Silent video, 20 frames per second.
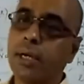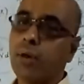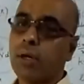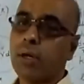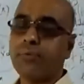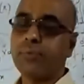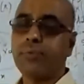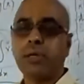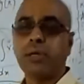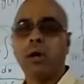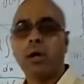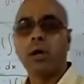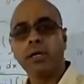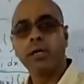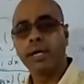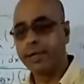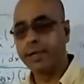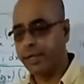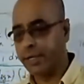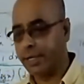what we call
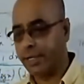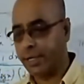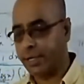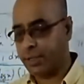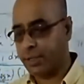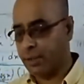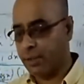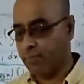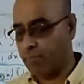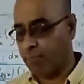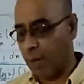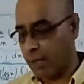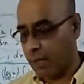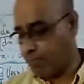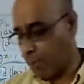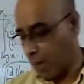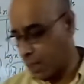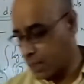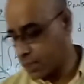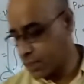integration by
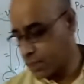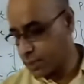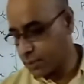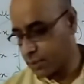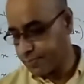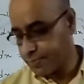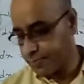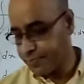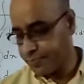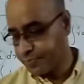parts.